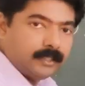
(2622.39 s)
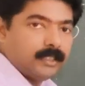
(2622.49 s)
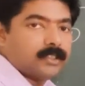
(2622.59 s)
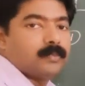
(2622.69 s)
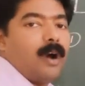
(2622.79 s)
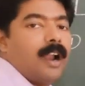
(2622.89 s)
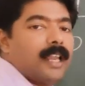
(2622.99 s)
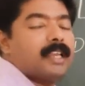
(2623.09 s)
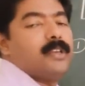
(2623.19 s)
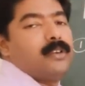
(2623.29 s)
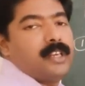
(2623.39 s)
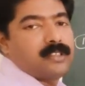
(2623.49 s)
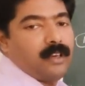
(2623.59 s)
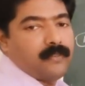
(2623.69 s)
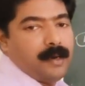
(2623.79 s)
smaller units
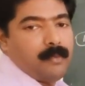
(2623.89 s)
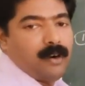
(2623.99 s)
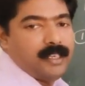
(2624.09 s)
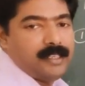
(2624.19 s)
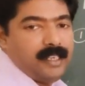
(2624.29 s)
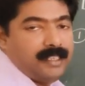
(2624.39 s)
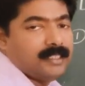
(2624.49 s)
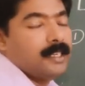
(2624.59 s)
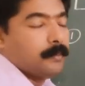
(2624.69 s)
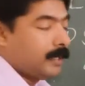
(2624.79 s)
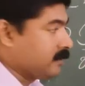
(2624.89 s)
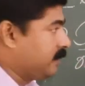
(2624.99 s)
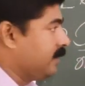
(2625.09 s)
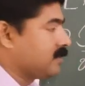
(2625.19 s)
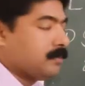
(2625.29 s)
of commodities
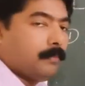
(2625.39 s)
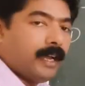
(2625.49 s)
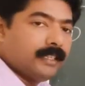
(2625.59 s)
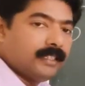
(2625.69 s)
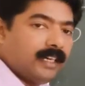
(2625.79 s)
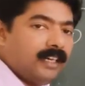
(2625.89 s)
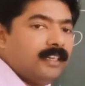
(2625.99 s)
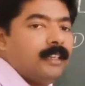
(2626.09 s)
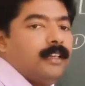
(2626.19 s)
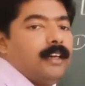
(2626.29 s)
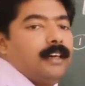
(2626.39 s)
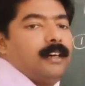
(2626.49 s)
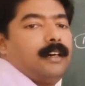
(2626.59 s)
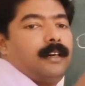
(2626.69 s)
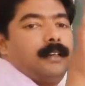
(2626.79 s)
purchased by
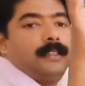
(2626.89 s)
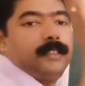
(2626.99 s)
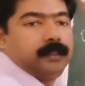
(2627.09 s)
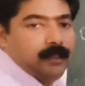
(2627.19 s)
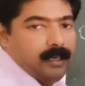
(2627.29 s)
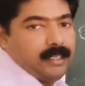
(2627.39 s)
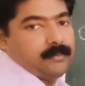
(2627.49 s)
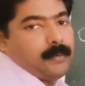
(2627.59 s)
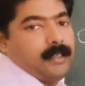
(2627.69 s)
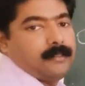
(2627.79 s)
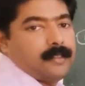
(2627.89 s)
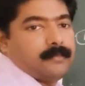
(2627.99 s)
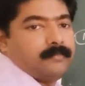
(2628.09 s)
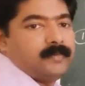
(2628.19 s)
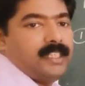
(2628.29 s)
the less price.
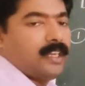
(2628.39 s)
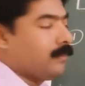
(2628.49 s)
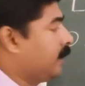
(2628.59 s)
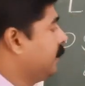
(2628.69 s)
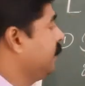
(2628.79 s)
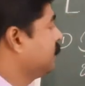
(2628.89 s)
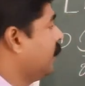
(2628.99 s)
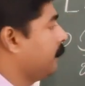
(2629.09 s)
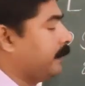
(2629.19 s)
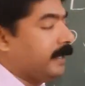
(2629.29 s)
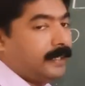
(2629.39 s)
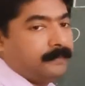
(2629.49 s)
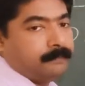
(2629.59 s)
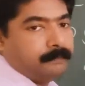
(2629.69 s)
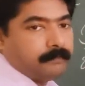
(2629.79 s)
Here what is
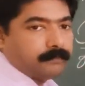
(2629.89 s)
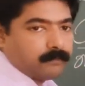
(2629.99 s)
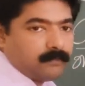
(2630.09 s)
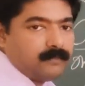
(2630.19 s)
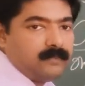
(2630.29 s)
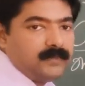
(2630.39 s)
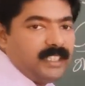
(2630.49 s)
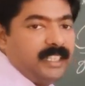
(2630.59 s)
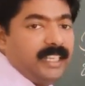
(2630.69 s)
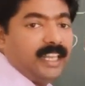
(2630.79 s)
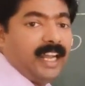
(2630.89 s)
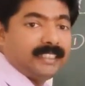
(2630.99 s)
happening? Here